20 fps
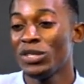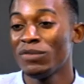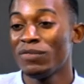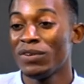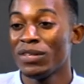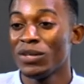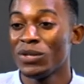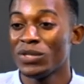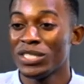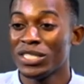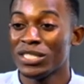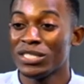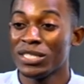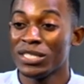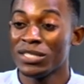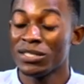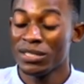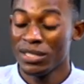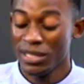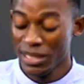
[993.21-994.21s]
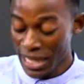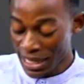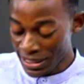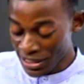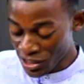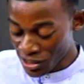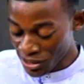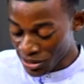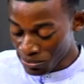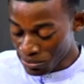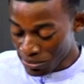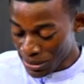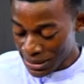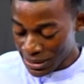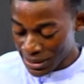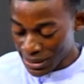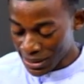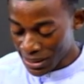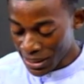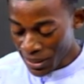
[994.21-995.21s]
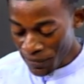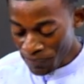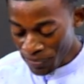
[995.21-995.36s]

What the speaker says: for those that just missed it.